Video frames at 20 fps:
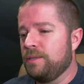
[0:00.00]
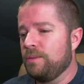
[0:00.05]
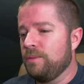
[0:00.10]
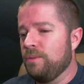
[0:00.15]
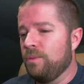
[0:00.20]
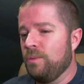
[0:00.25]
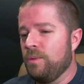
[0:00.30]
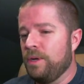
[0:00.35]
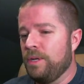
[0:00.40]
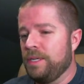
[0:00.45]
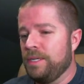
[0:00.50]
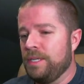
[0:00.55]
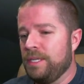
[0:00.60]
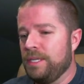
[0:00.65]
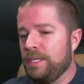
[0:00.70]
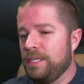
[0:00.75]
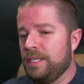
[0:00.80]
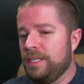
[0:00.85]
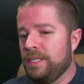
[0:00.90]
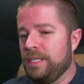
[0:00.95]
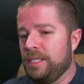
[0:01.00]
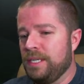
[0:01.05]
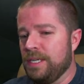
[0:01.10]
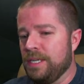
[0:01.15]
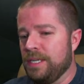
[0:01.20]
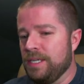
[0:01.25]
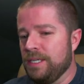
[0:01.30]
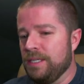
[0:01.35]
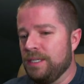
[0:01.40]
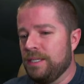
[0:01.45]
what he
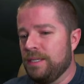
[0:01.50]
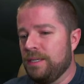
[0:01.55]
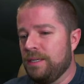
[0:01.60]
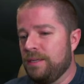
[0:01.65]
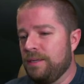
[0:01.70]
sees,